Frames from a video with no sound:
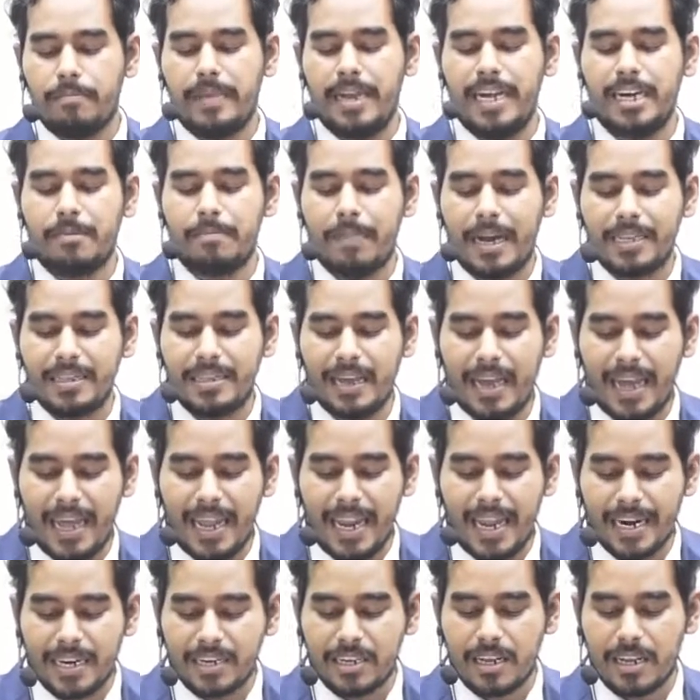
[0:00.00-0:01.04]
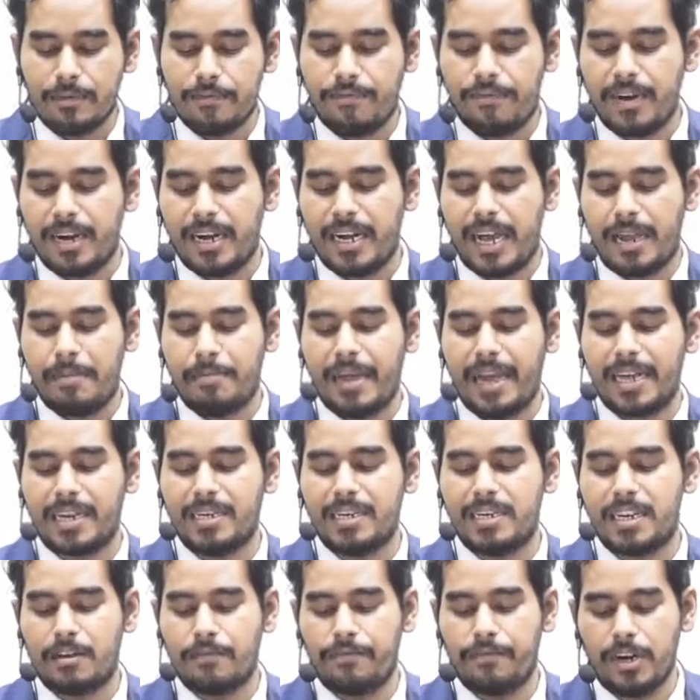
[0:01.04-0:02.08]
made by the electric field and
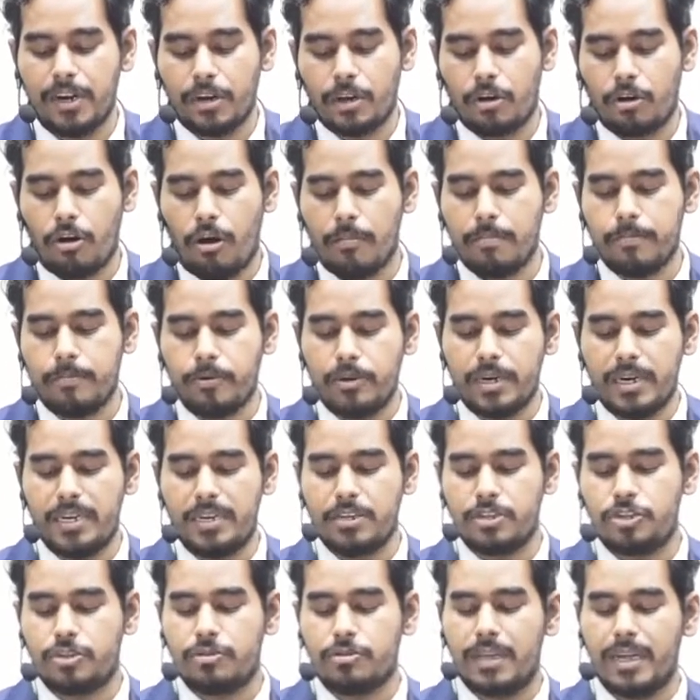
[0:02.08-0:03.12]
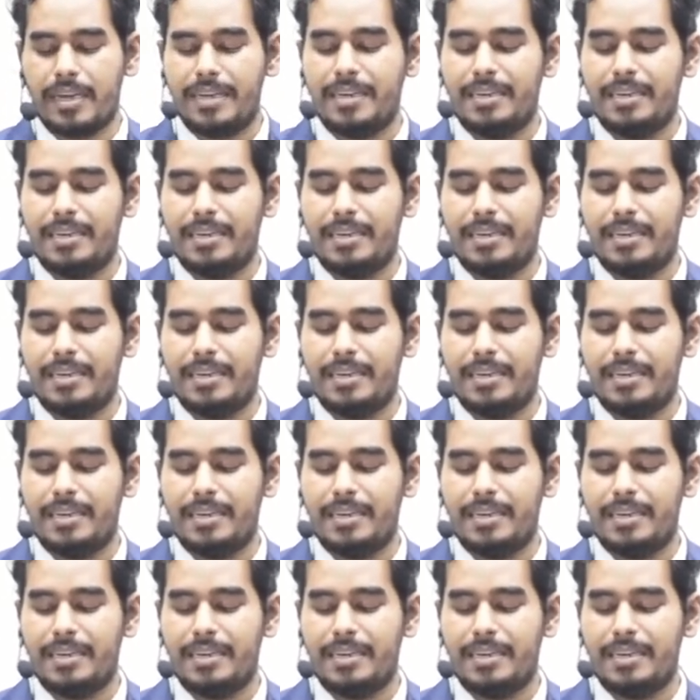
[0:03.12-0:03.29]
magnetic field components to the